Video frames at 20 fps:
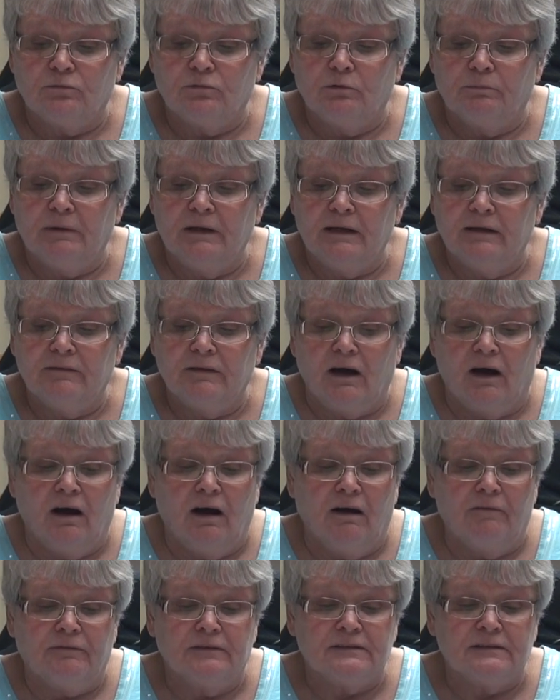will be in the
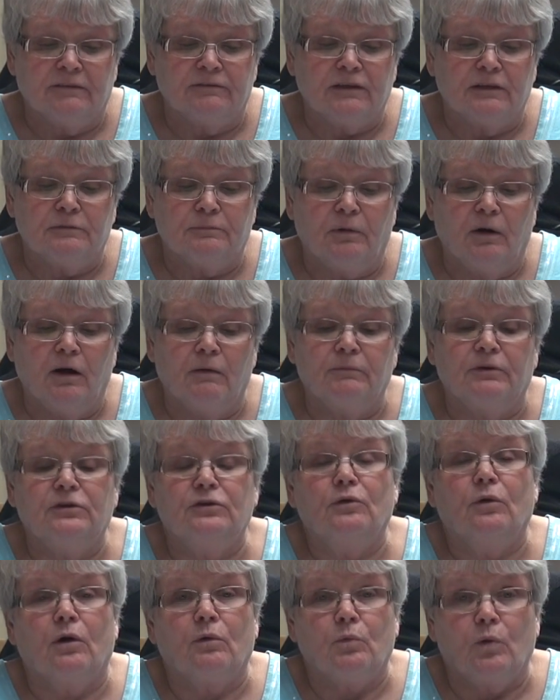office of the department
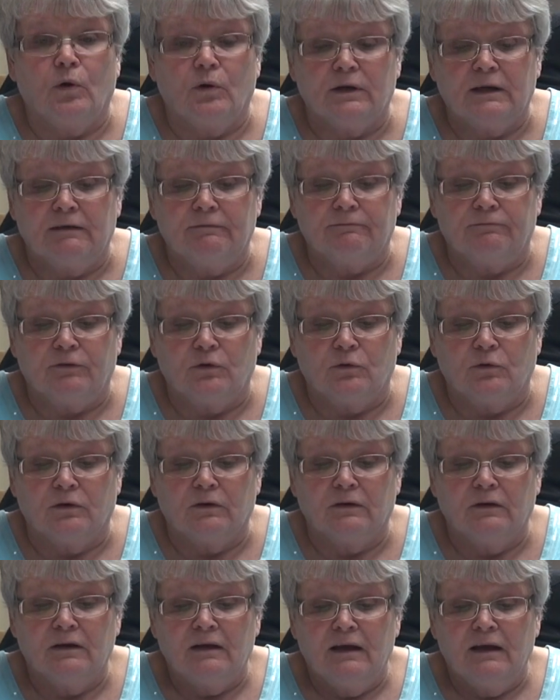you are working for.